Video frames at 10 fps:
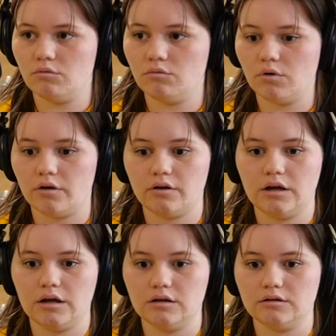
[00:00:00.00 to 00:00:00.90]
Well,
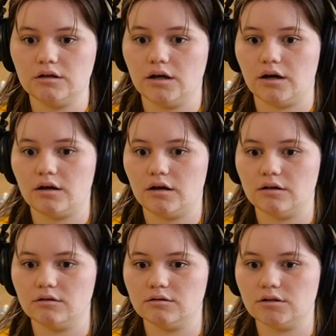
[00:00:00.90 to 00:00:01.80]
and yeah,
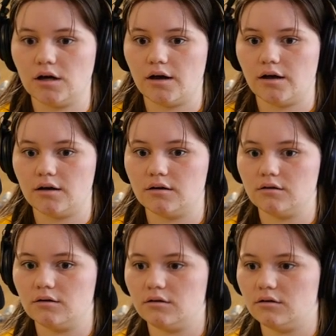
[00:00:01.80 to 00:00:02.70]
and uh,
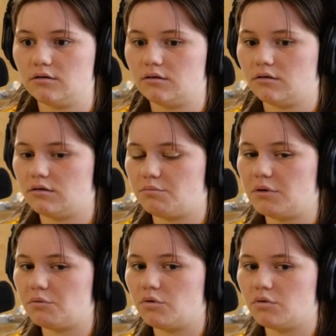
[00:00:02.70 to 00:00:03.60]
the
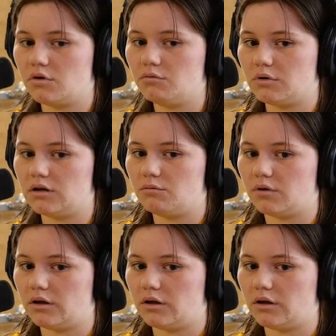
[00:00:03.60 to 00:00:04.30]
people who could read were